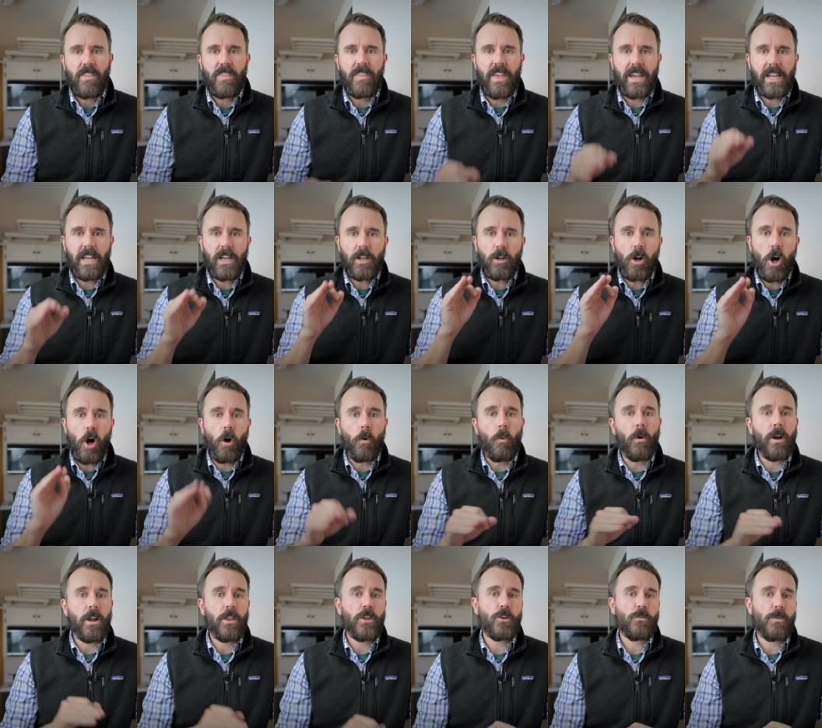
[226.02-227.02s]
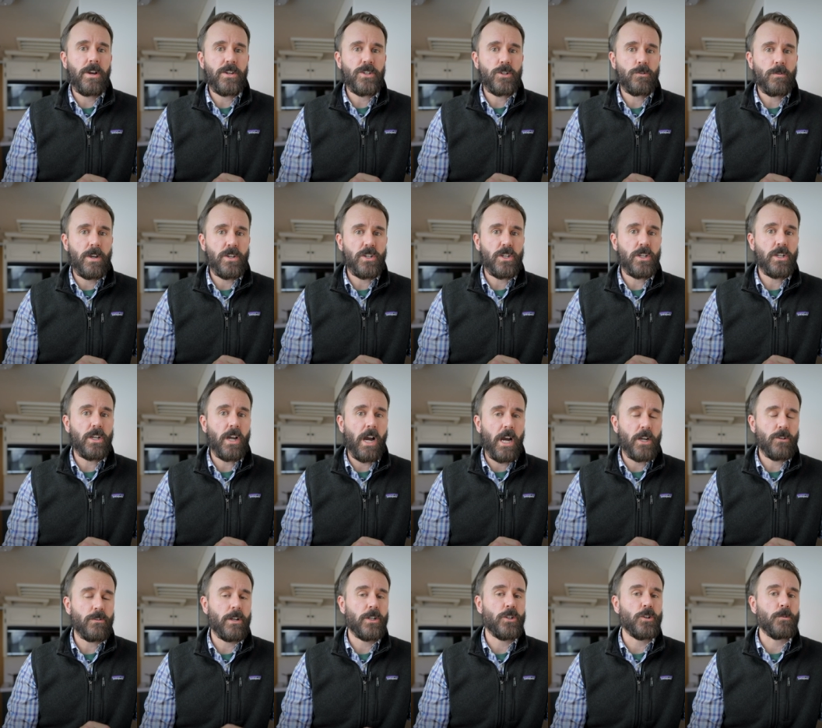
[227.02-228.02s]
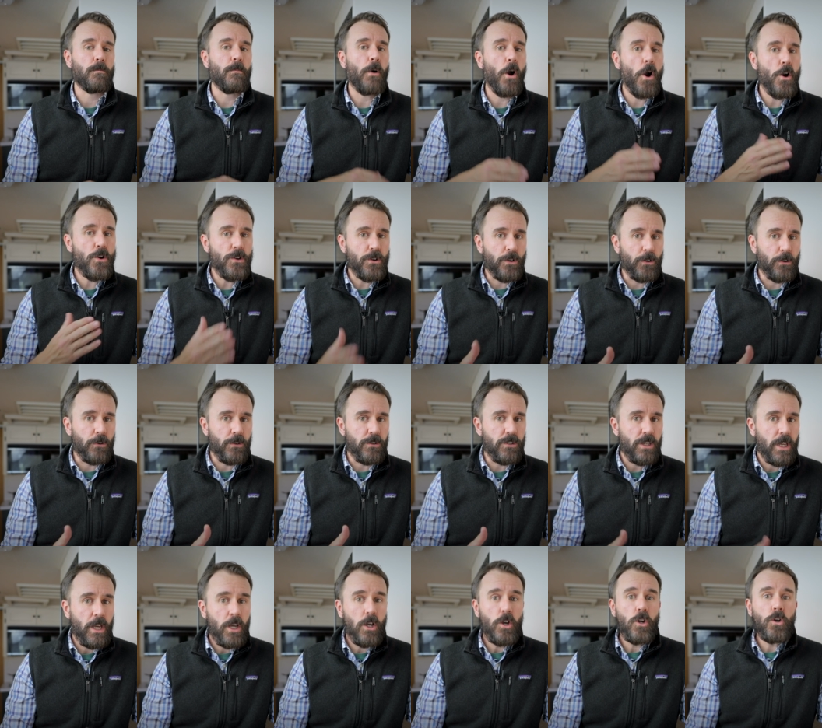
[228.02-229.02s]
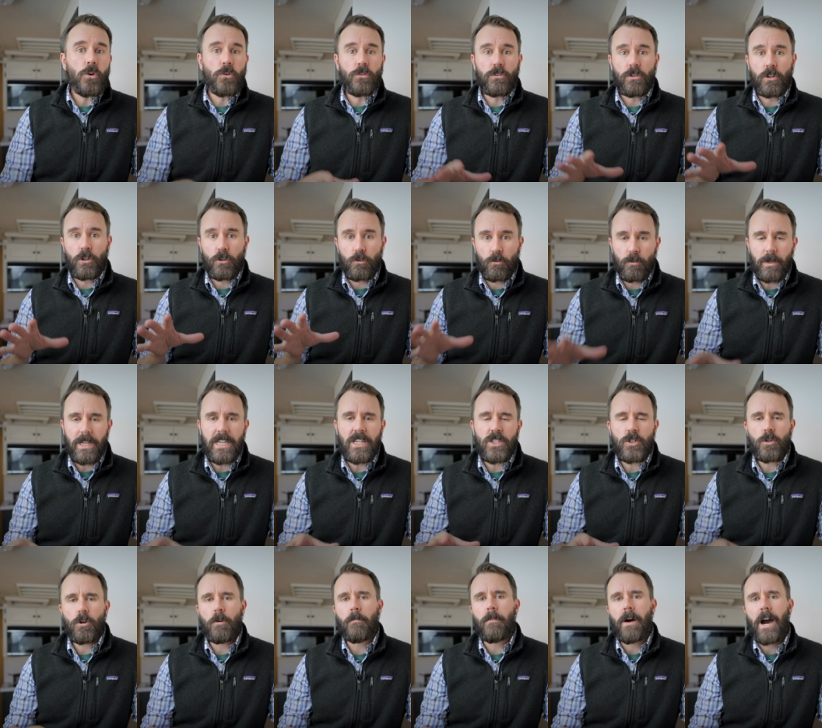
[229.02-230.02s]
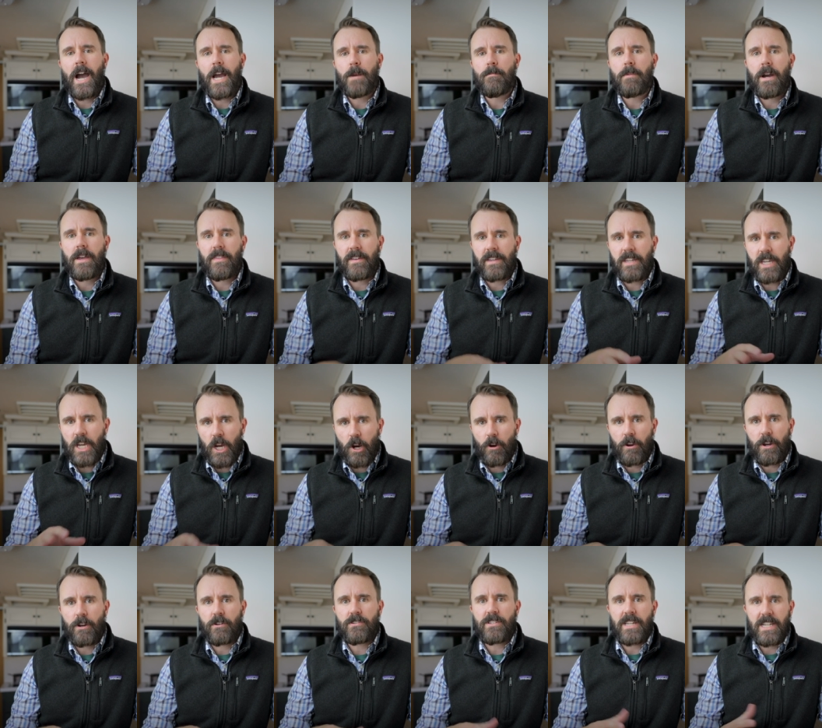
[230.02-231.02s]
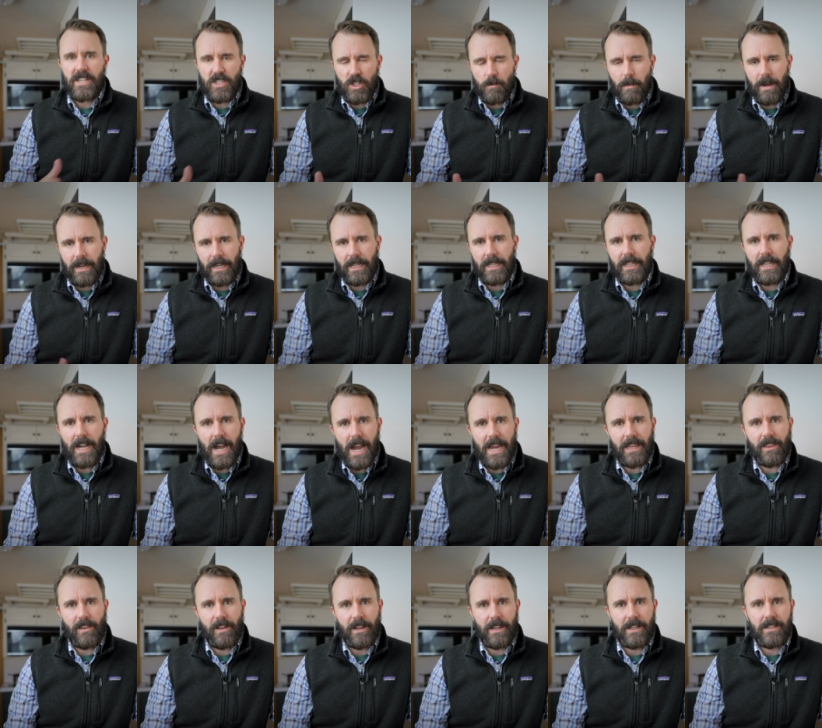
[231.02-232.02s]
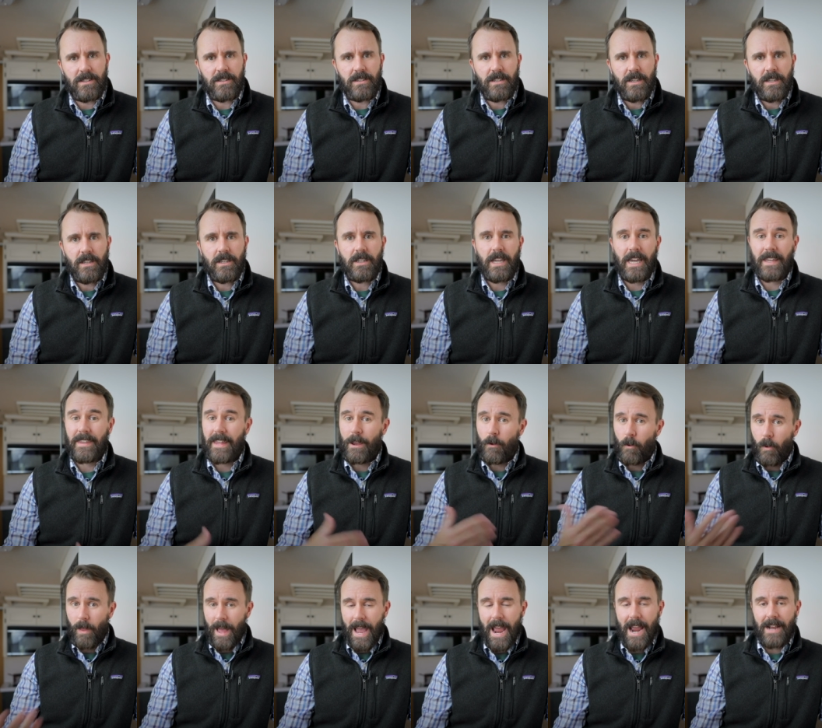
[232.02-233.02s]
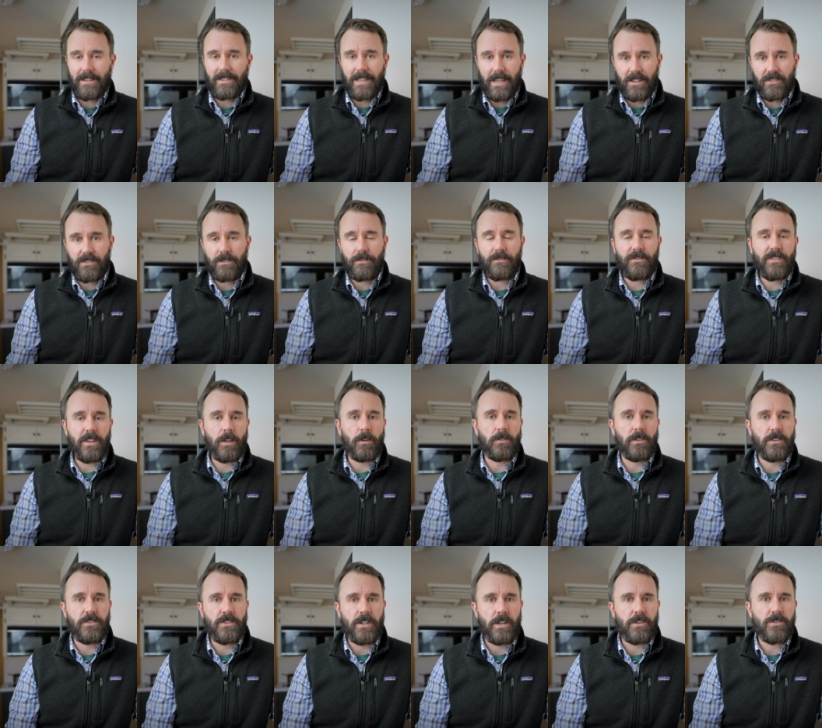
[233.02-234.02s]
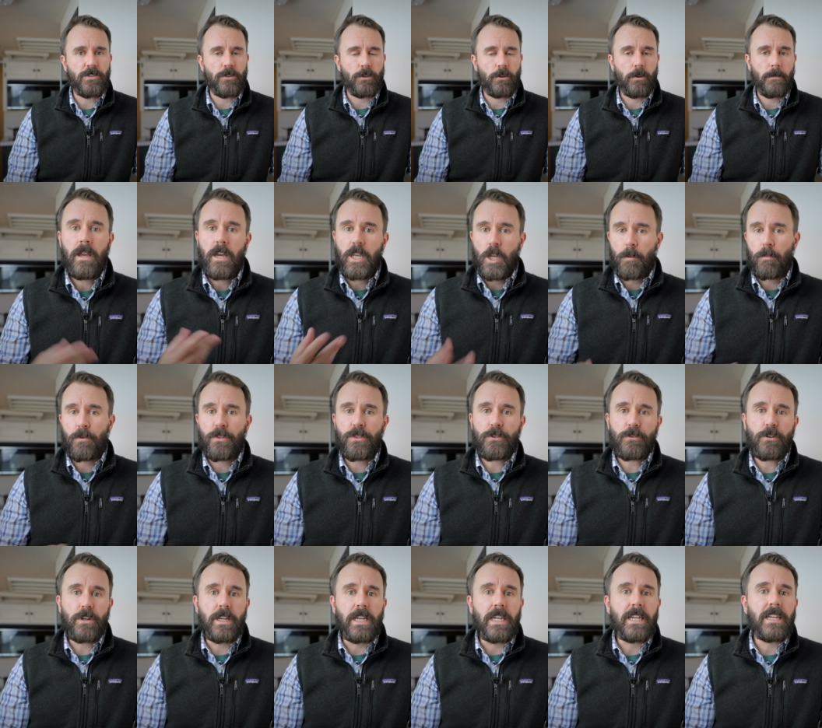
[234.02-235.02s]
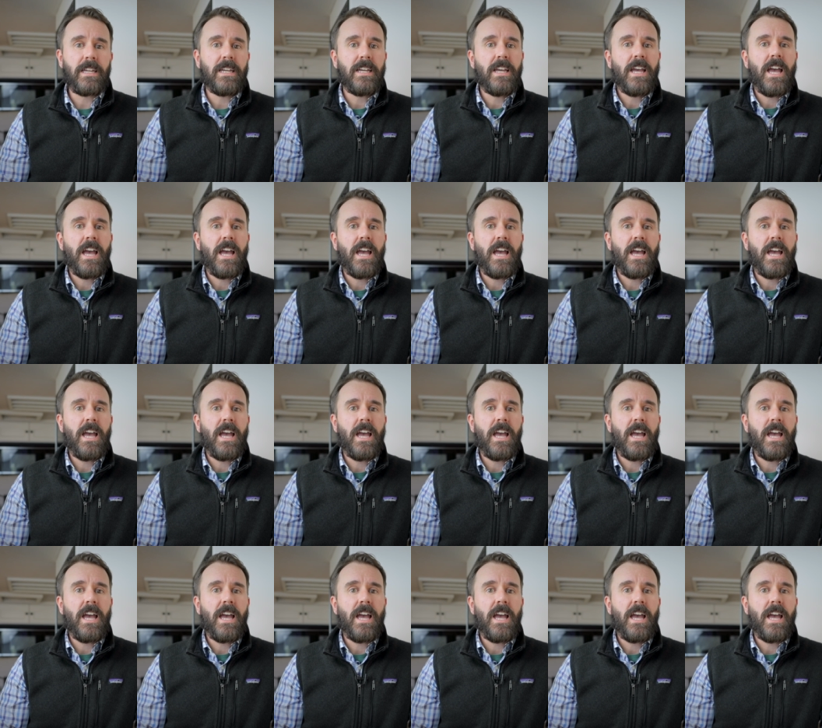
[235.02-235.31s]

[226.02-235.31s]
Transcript: they can call one of their restoration contractor partners who's agreed to abide by the carrier's estimating guidelines, and they will act as the field adjuster. Number three,